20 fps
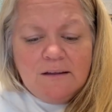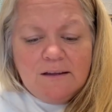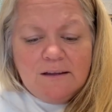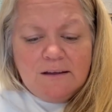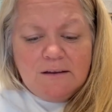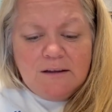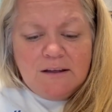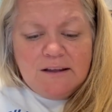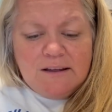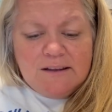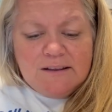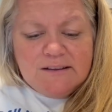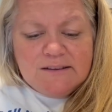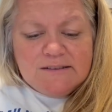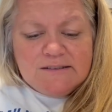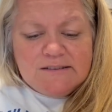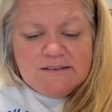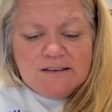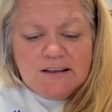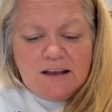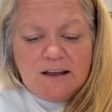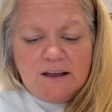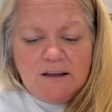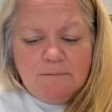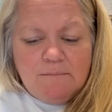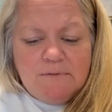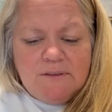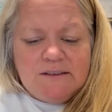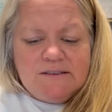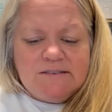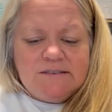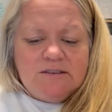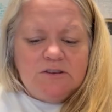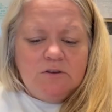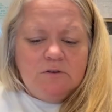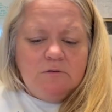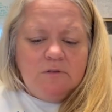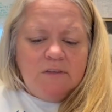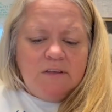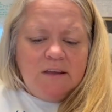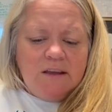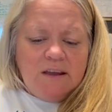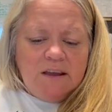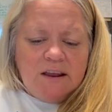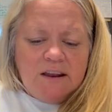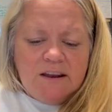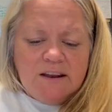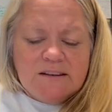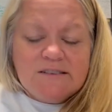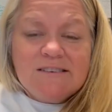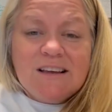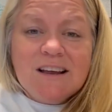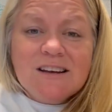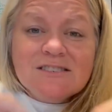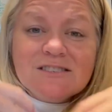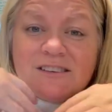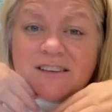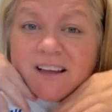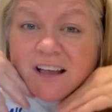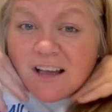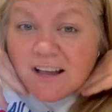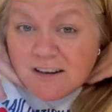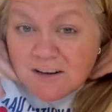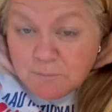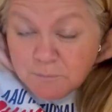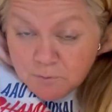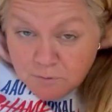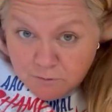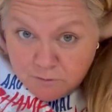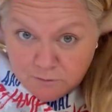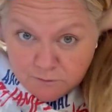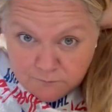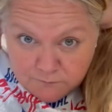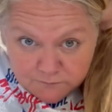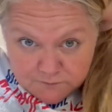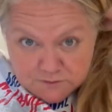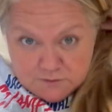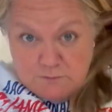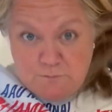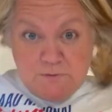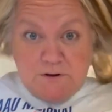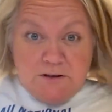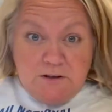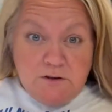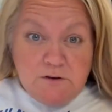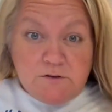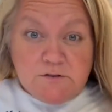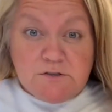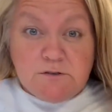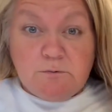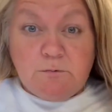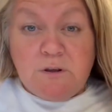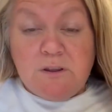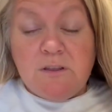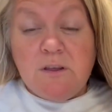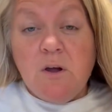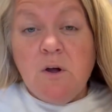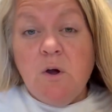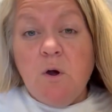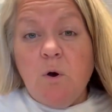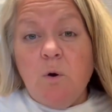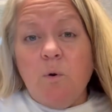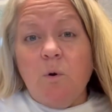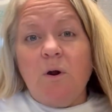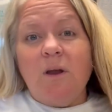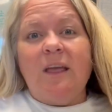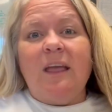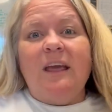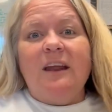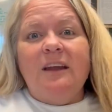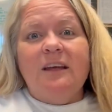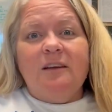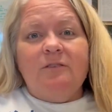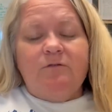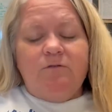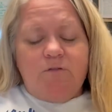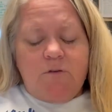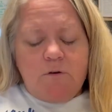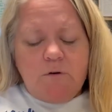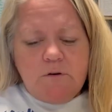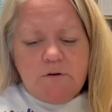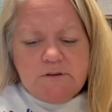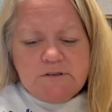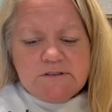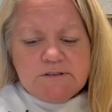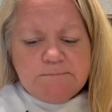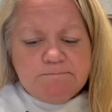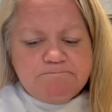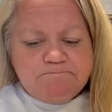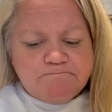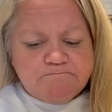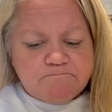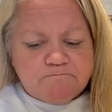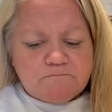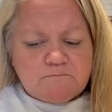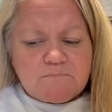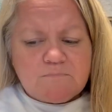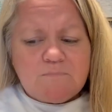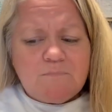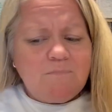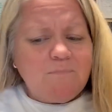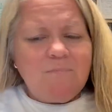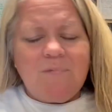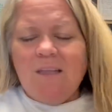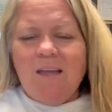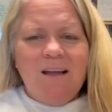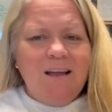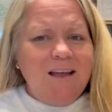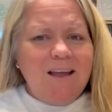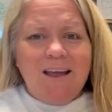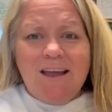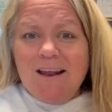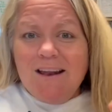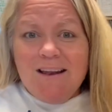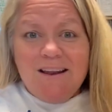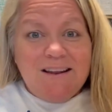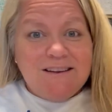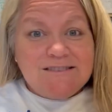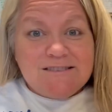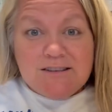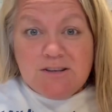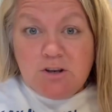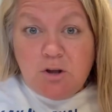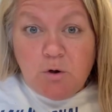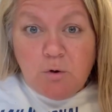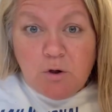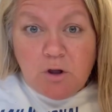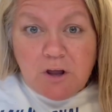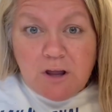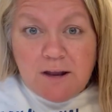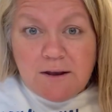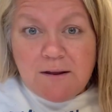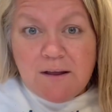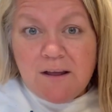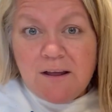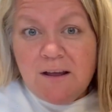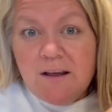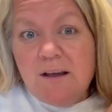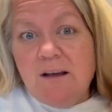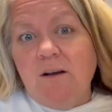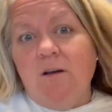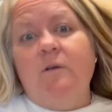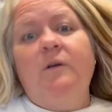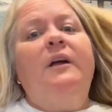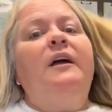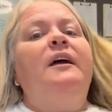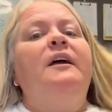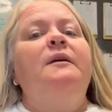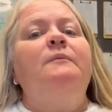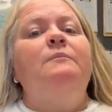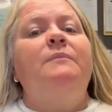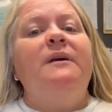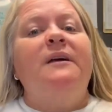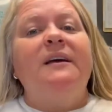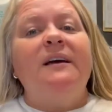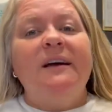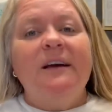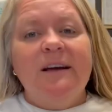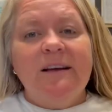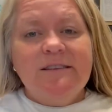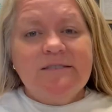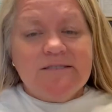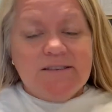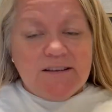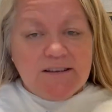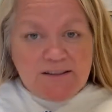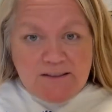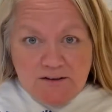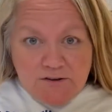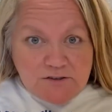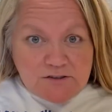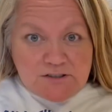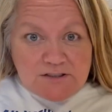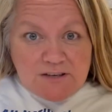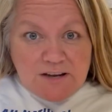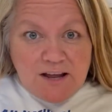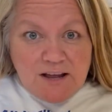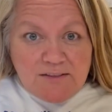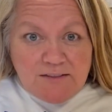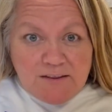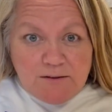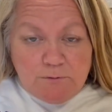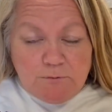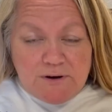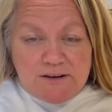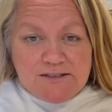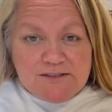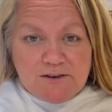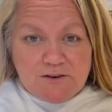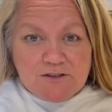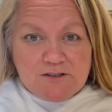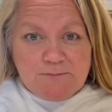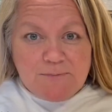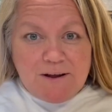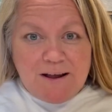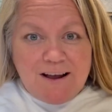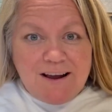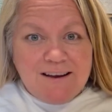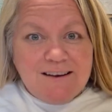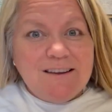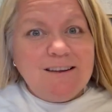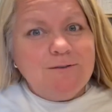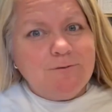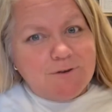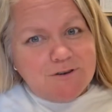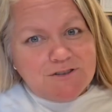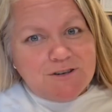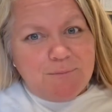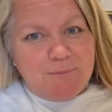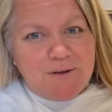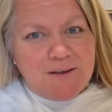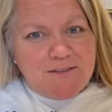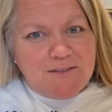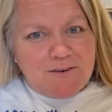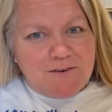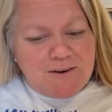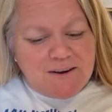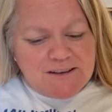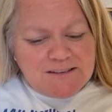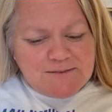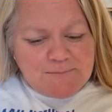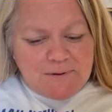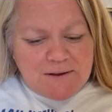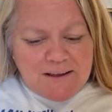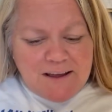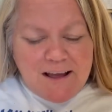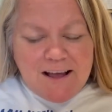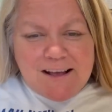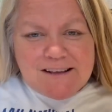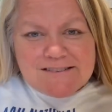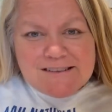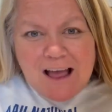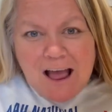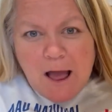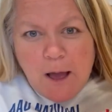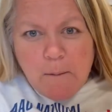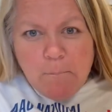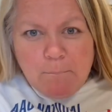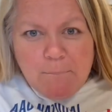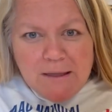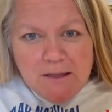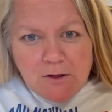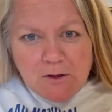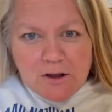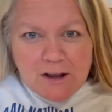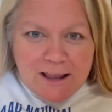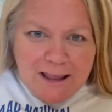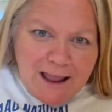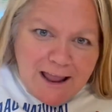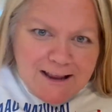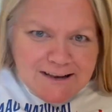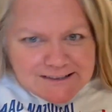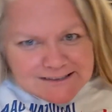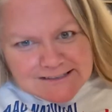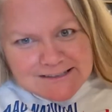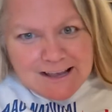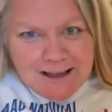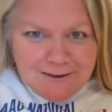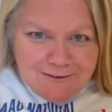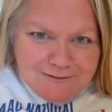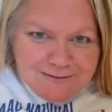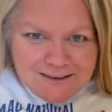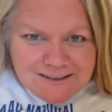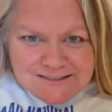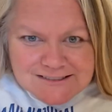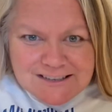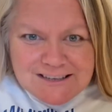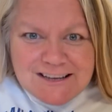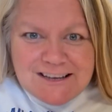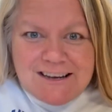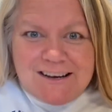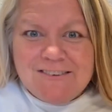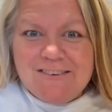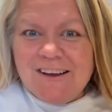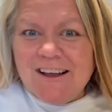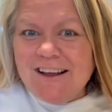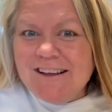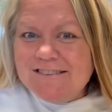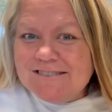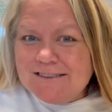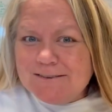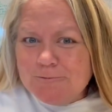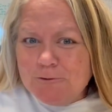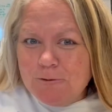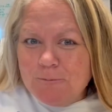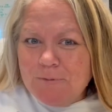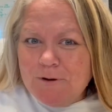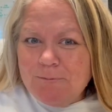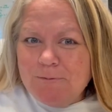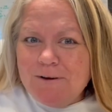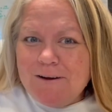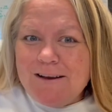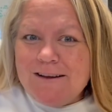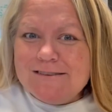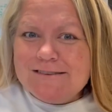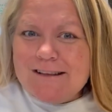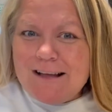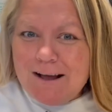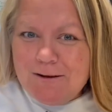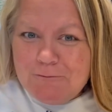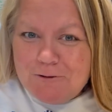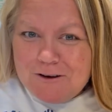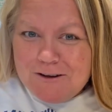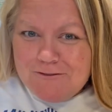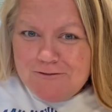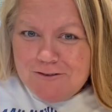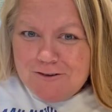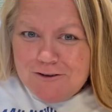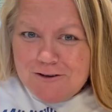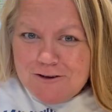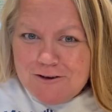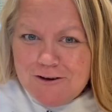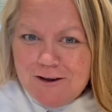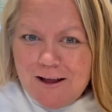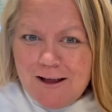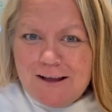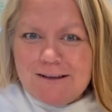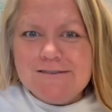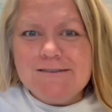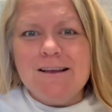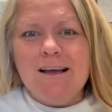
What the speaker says: is this new thing, and it's actually gotten approved to be used with organic foods, and it's no good, okay? Because there's not the research behind it, which I bet there is, because Bill Gates owns it, okay? So remember, he's not one of the good guys.